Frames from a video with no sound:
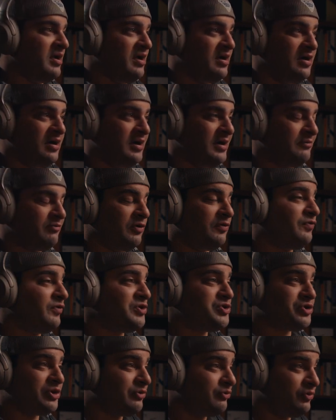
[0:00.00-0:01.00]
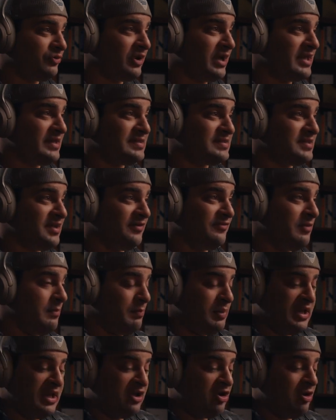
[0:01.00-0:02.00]
refrigerant related stuff and
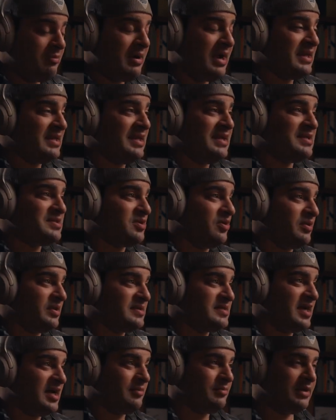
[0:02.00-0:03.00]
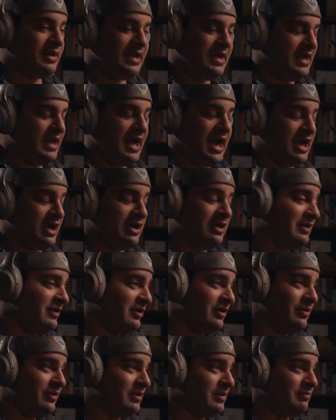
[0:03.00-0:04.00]
being on my knees all the time, I couldn't
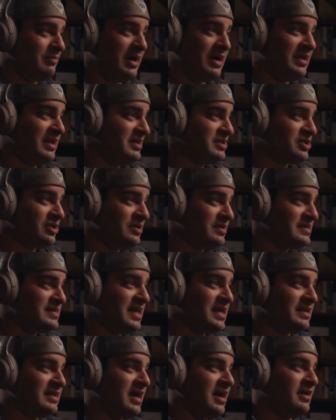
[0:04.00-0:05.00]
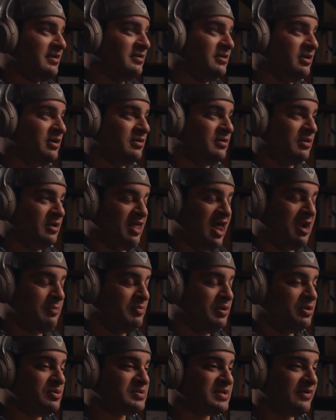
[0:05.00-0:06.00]
do it. My knees couldn't take that that
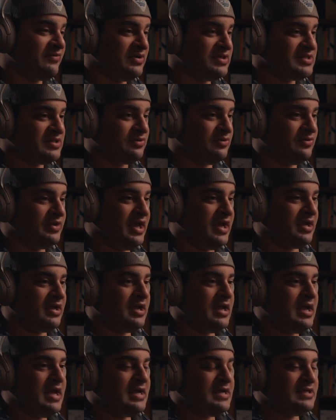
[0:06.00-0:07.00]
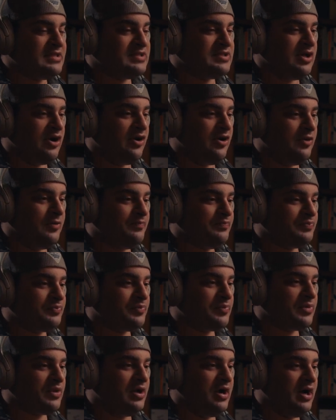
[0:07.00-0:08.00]
abuse every single day. So
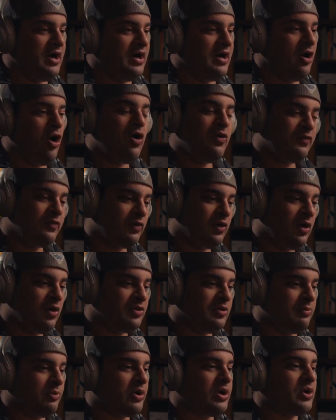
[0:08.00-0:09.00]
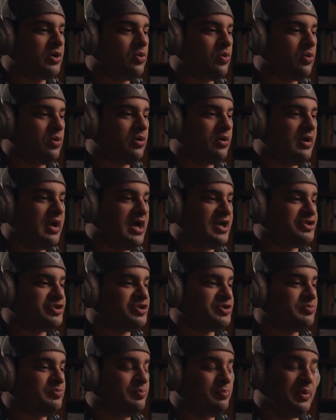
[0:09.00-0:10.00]
overall, the Marine Corps has
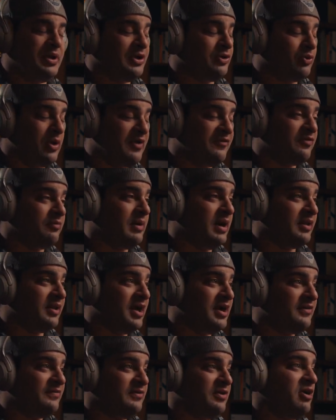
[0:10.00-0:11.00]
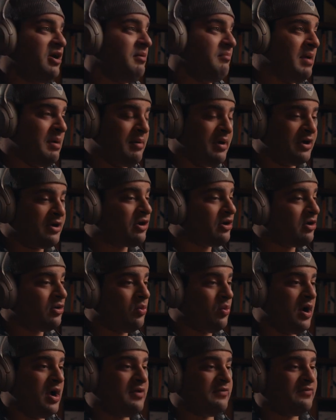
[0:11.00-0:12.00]
just been great for my life. I met my current
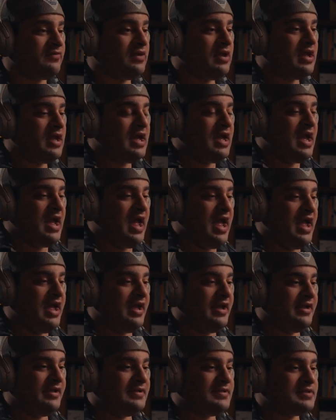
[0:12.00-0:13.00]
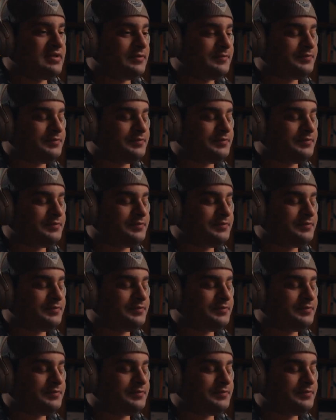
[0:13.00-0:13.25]
wife, and